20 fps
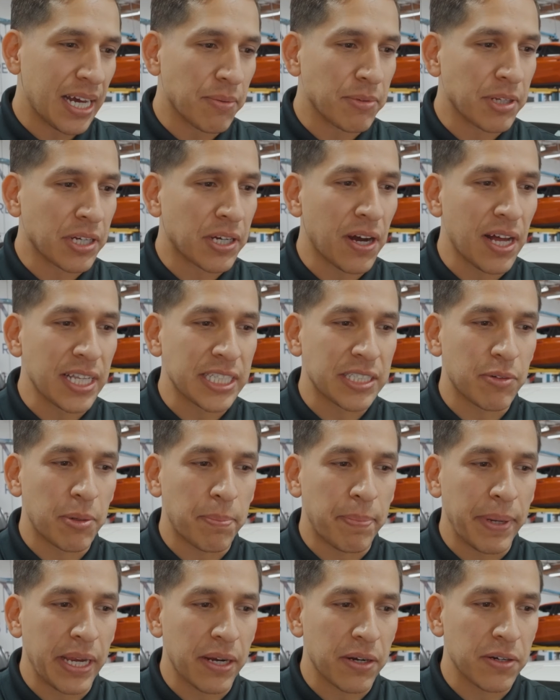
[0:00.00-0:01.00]
The cost of
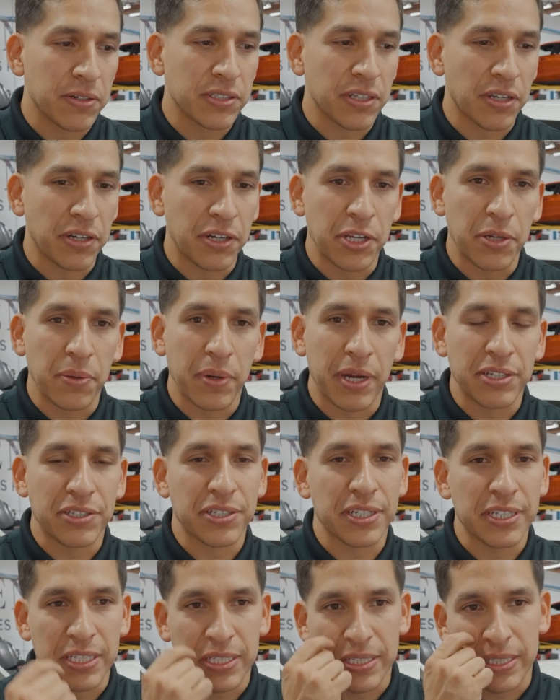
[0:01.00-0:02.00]
repairs on a new
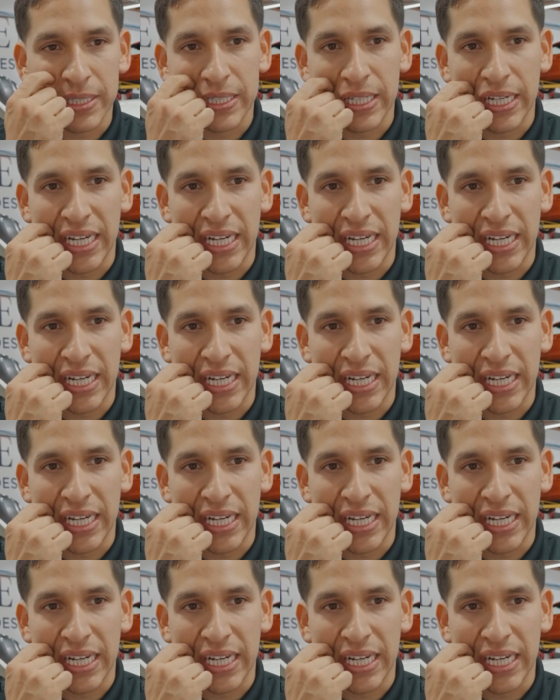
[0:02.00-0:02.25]
engine, it's